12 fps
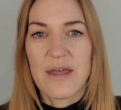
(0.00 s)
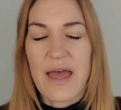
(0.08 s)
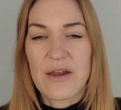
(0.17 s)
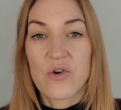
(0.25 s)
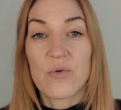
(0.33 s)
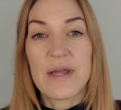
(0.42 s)

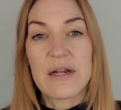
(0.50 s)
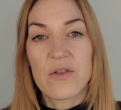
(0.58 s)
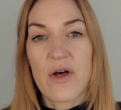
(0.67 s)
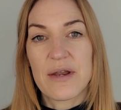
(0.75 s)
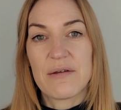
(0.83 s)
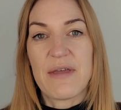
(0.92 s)
and create a
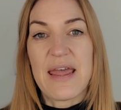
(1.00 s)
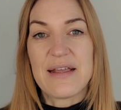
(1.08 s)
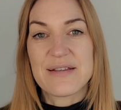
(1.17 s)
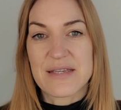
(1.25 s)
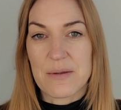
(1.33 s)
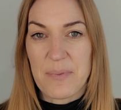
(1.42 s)
lot of
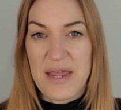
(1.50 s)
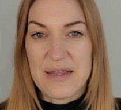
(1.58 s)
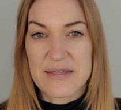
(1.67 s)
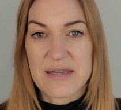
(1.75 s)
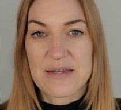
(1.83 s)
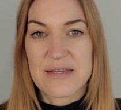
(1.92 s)
aches and
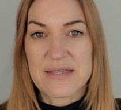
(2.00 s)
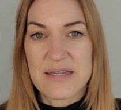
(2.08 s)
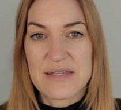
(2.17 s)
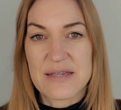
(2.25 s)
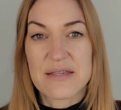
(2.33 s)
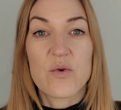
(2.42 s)
pains and
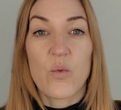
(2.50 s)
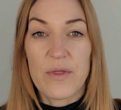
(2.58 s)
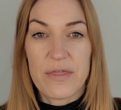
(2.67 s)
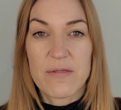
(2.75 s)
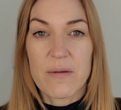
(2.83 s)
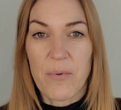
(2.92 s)
diseases
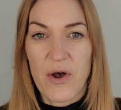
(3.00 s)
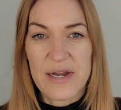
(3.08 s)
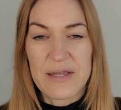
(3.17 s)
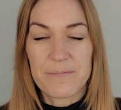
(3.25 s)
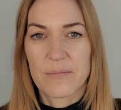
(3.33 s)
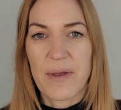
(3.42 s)
within the body.